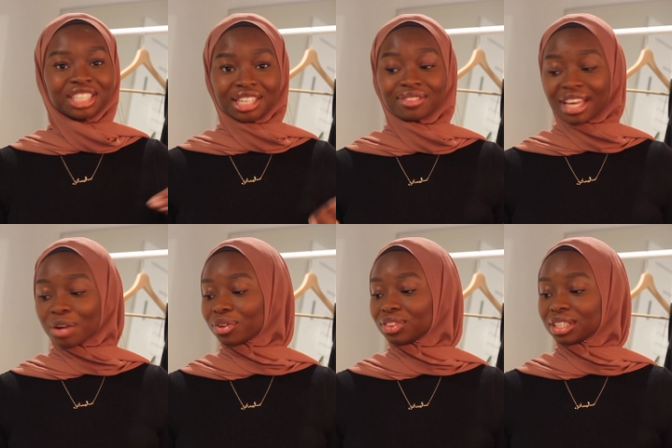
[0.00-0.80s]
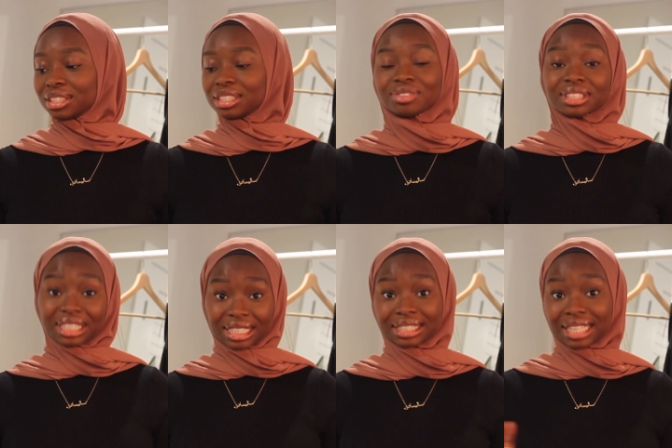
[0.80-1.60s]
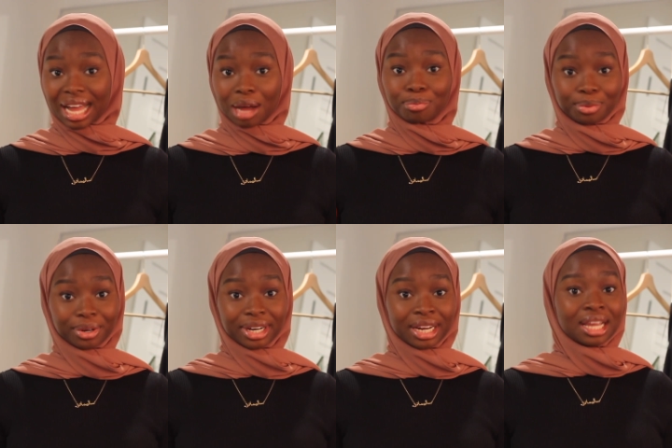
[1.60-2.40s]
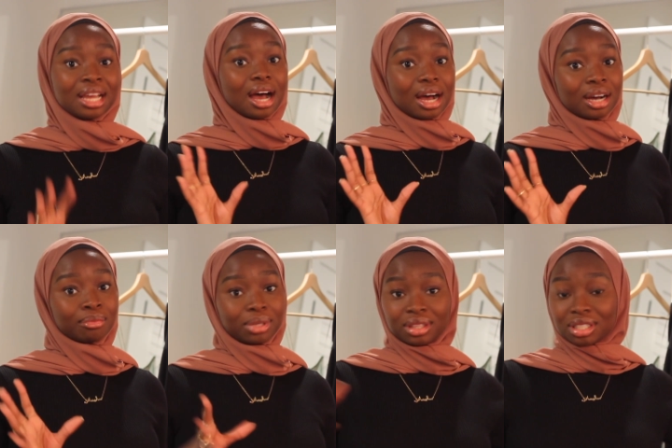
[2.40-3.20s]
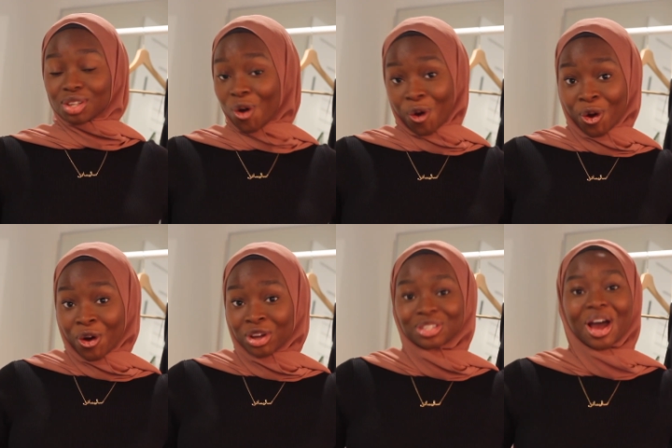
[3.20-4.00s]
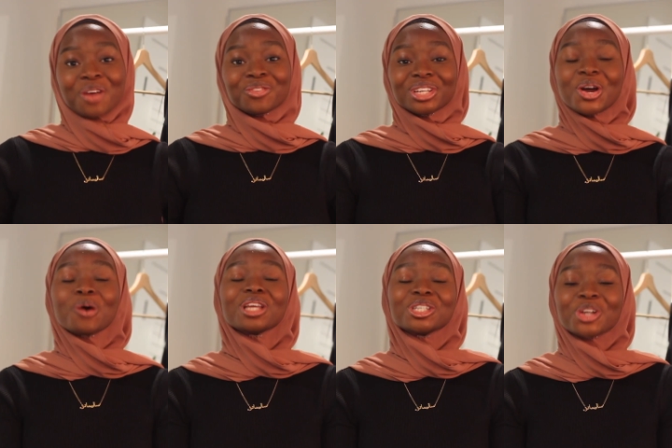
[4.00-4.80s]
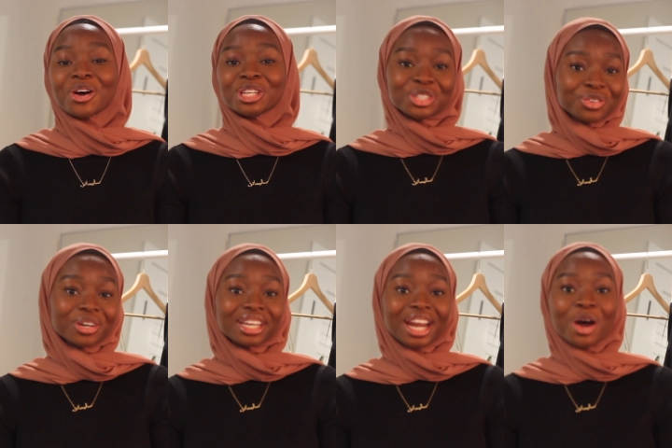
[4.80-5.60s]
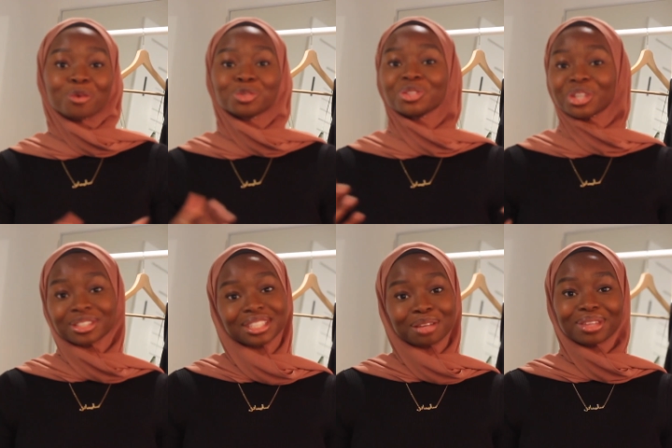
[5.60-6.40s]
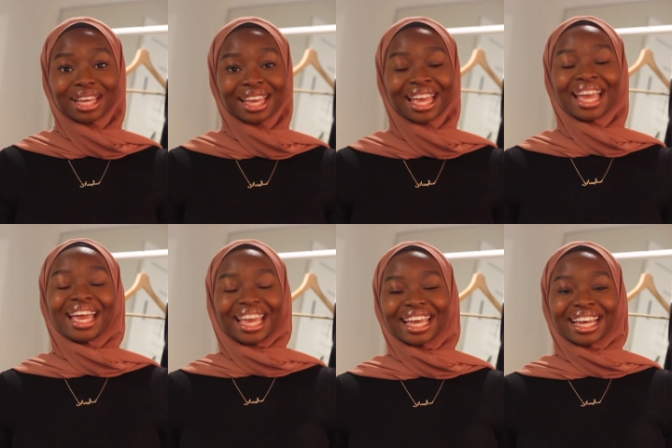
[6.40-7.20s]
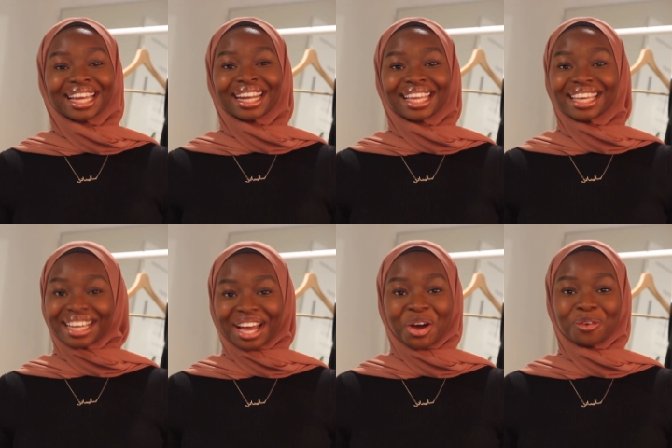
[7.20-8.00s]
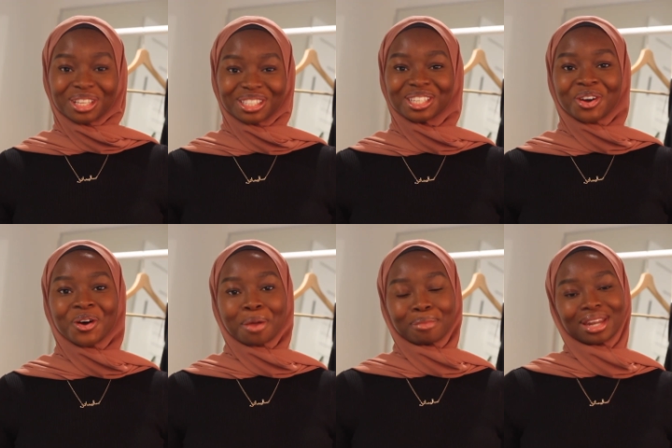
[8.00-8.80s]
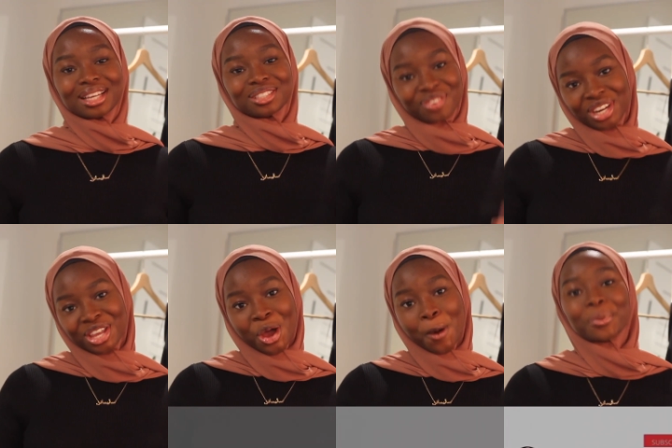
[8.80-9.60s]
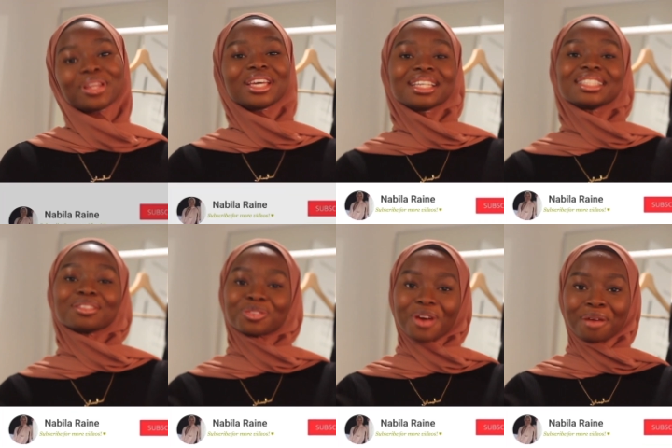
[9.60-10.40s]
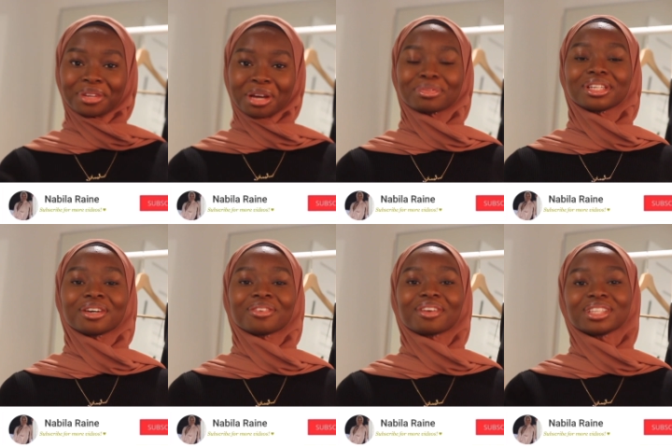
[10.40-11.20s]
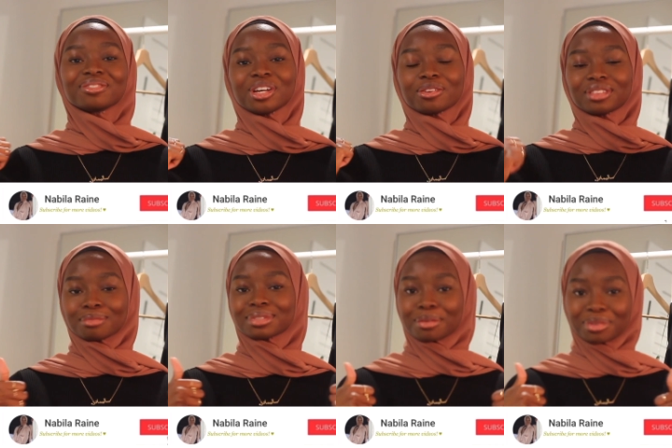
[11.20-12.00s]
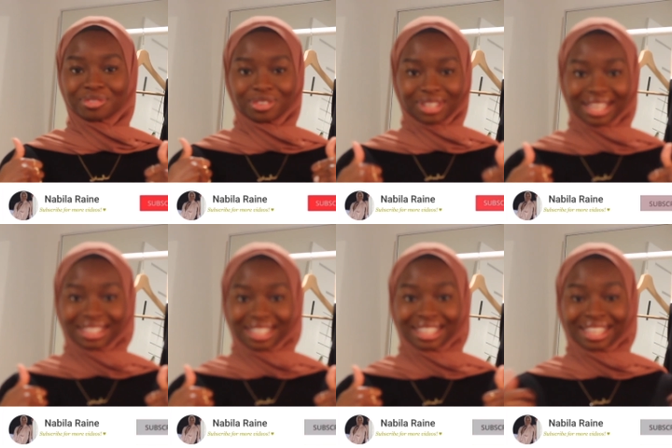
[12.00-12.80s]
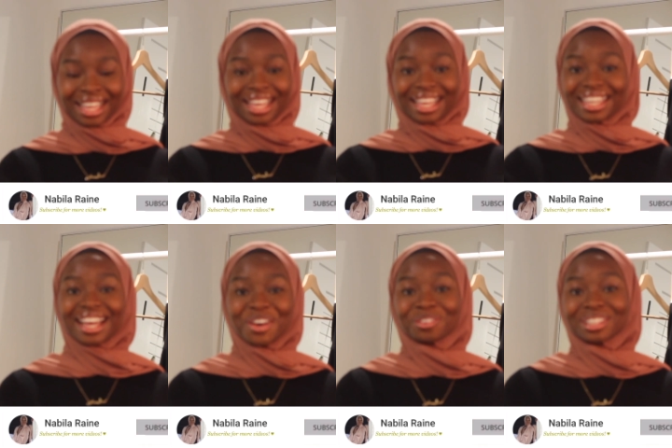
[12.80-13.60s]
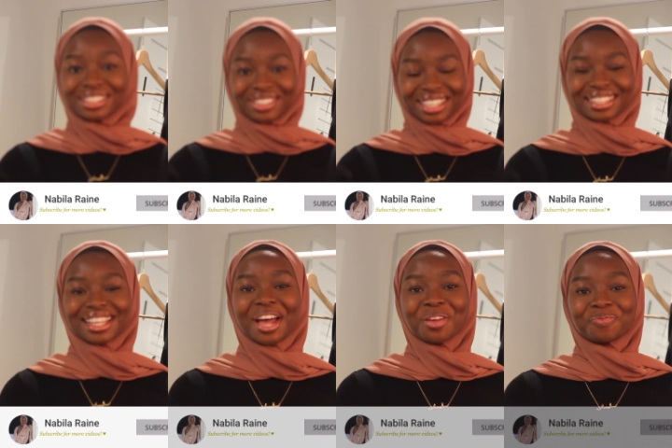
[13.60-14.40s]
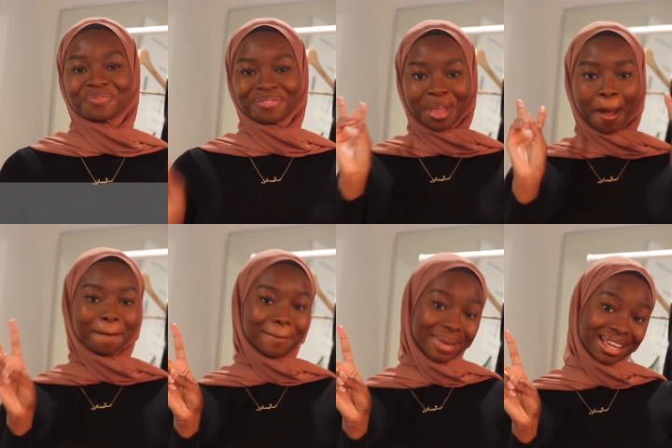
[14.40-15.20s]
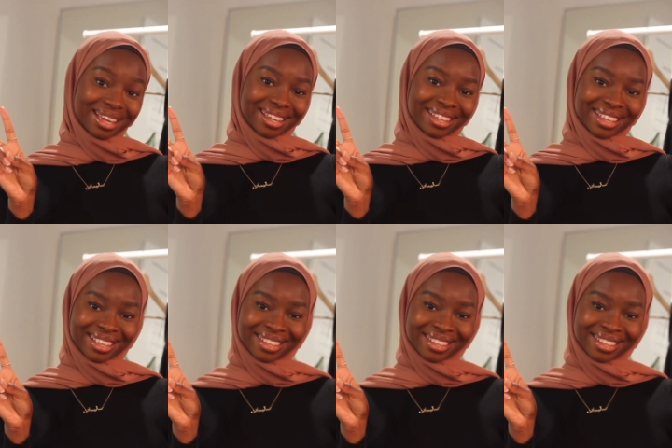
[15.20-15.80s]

achieved that with the different things that I bought um, in this haul. So I really hope that y'all enjoyed. I hope you learned something. And yeah, I hope to see y'all in my next video. Please subscribe down below. Give this video a thumbs up if you liked it. And yeah, I hope to see y'all next time. Bye.